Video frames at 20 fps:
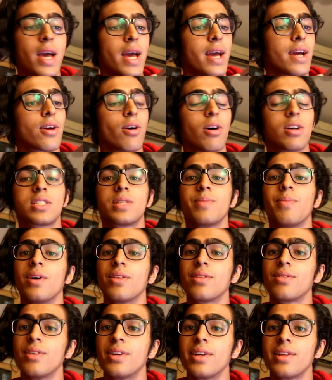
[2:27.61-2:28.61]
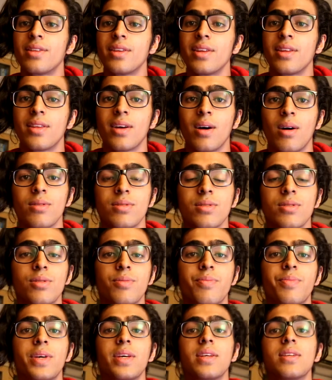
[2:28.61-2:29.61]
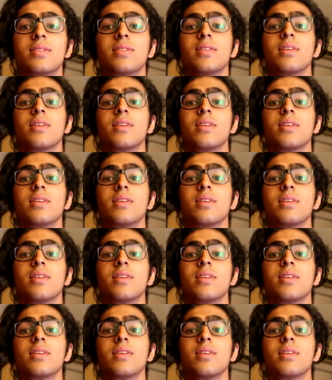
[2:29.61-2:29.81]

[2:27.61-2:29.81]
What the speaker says: It costs about 33,000 rupees.